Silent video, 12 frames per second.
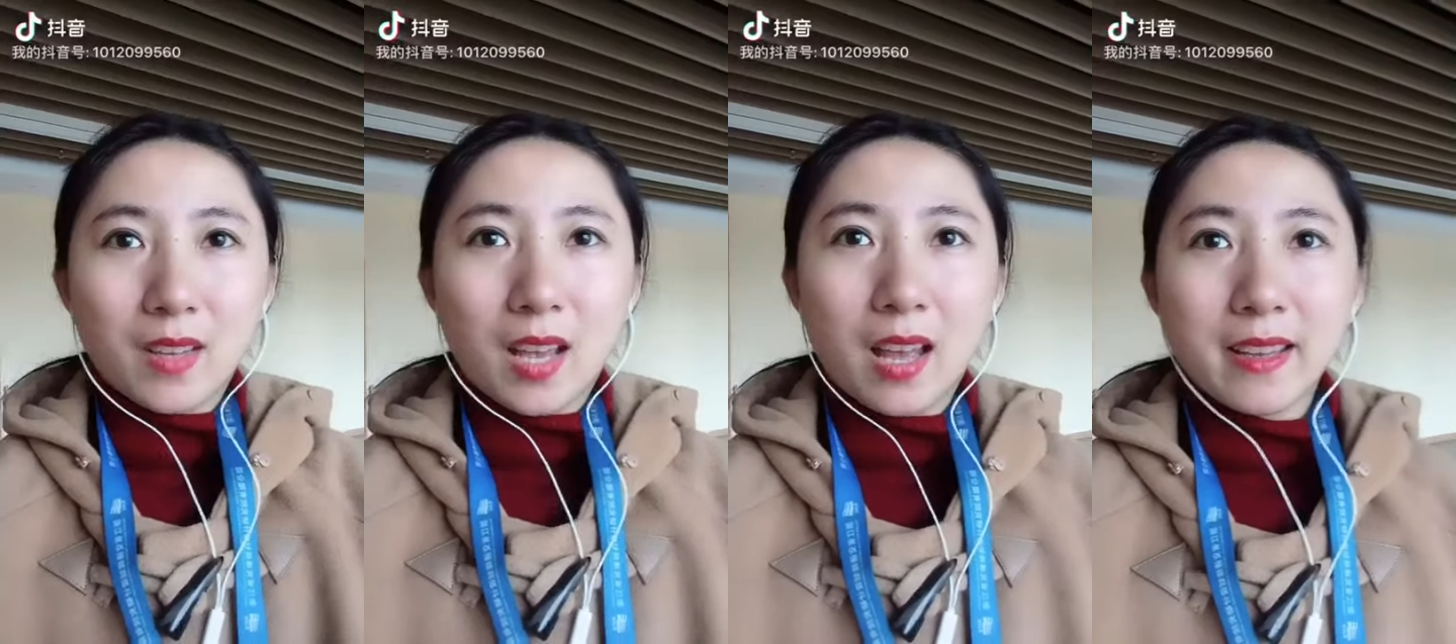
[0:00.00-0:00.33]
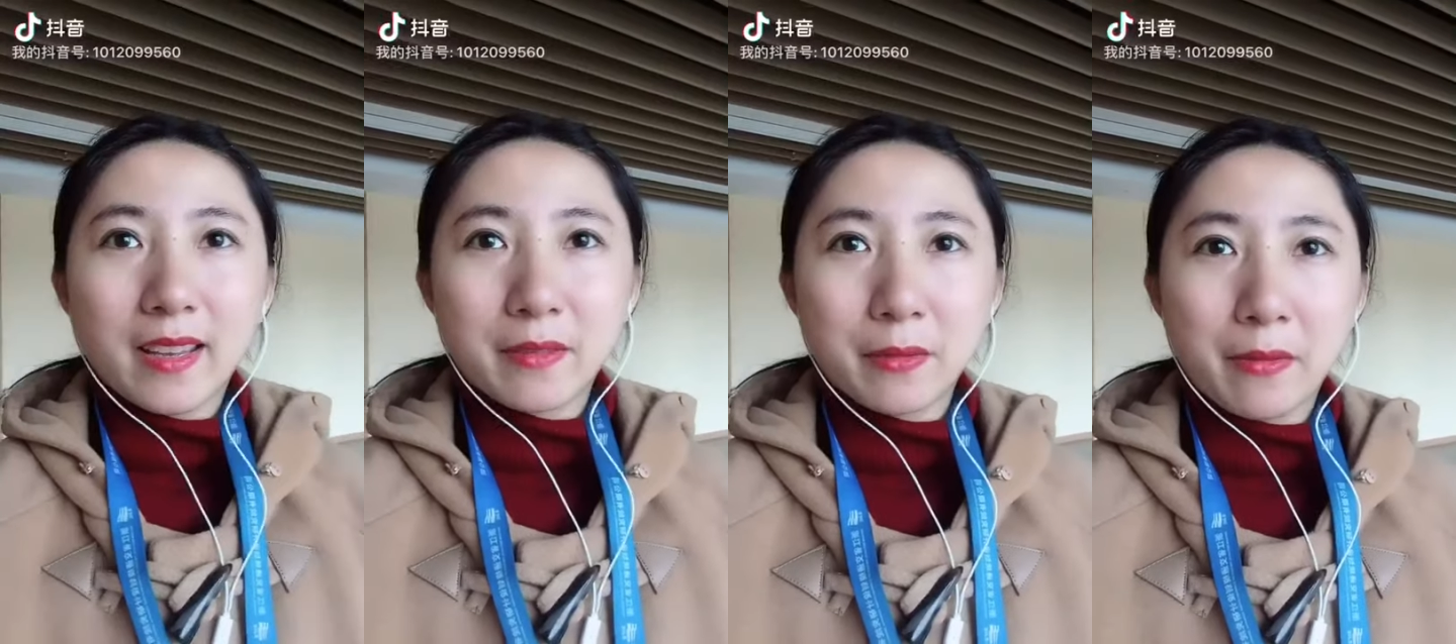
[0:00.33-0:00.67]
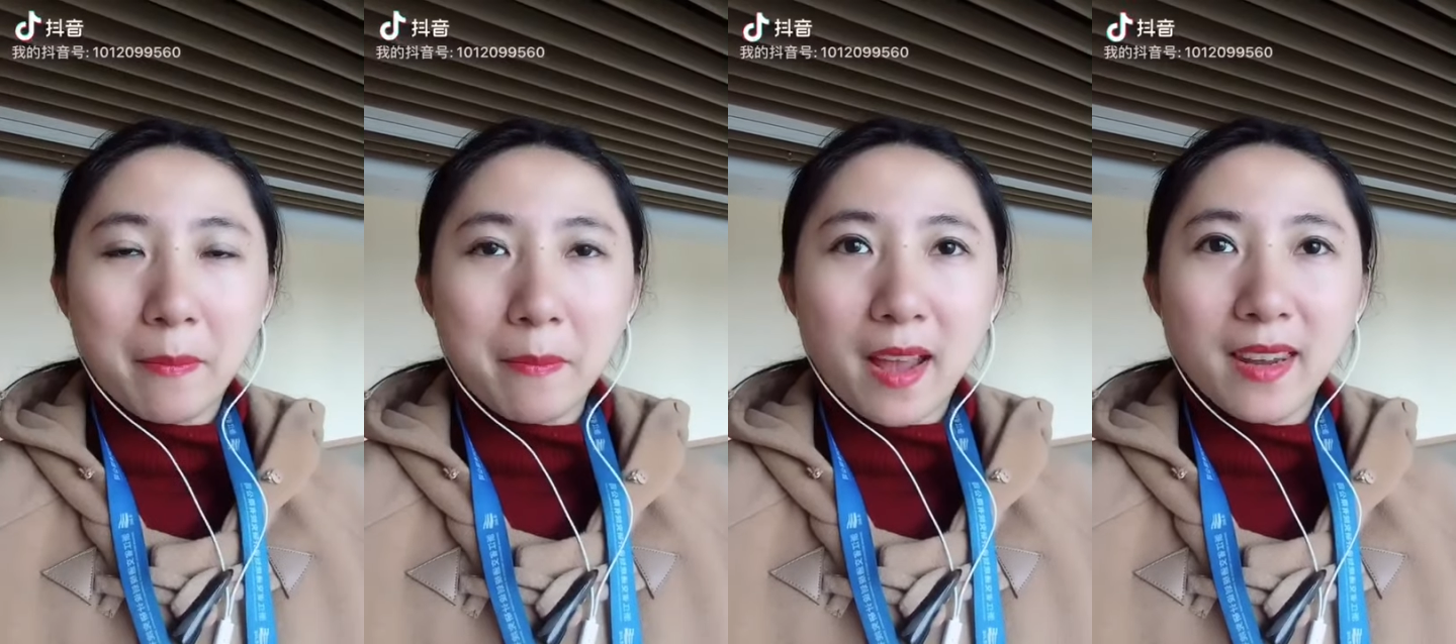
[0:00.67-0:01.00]
Hi
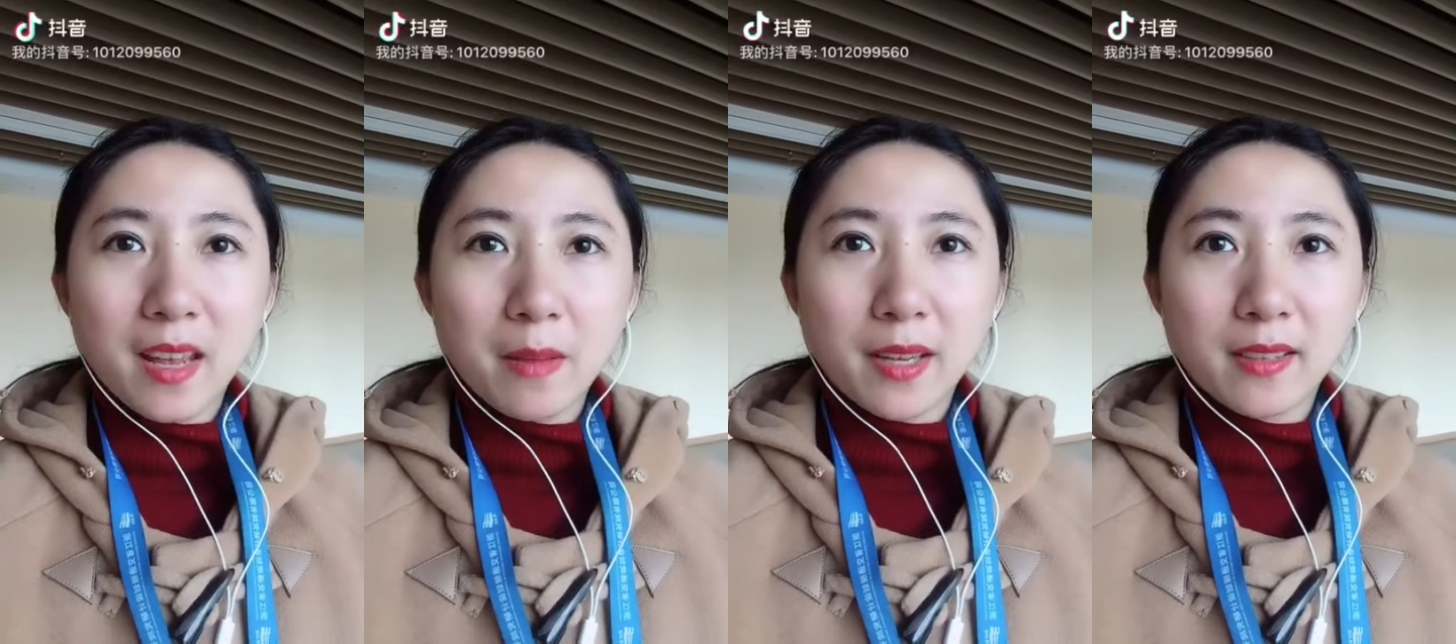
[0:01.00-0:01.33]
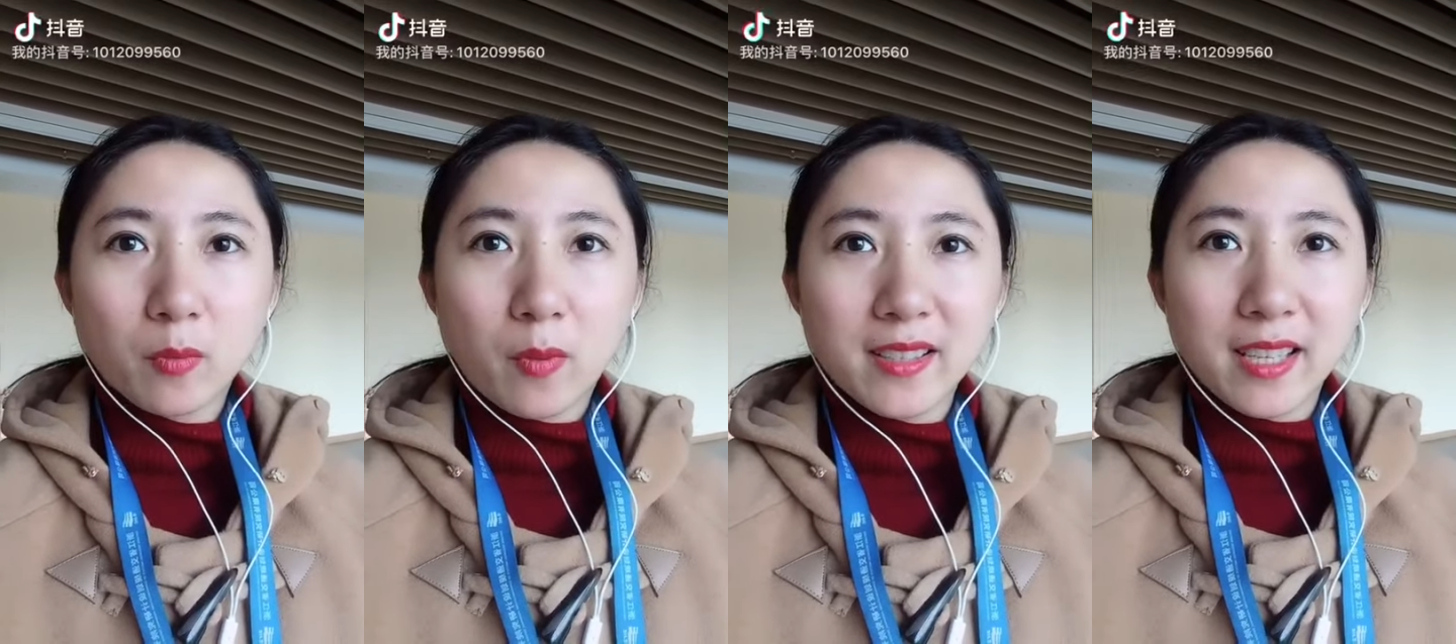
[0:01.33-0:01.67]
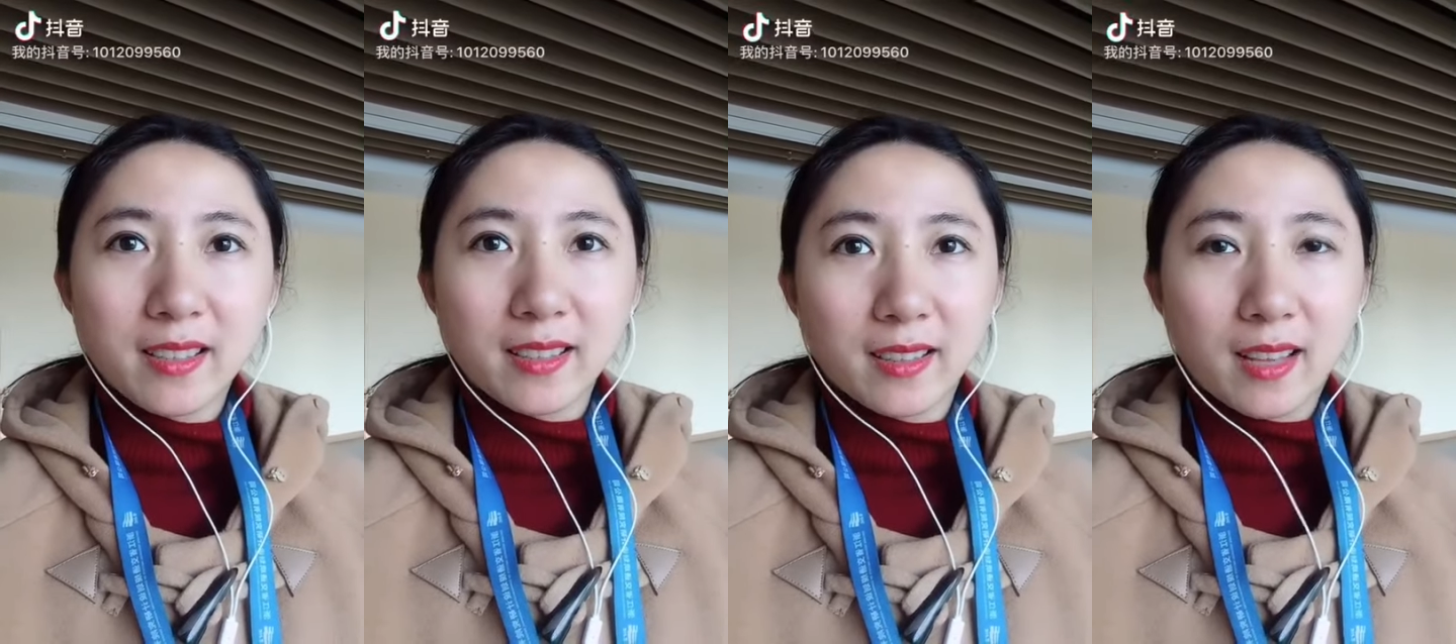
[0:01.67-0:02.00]
everyone, my name is Wang Jing.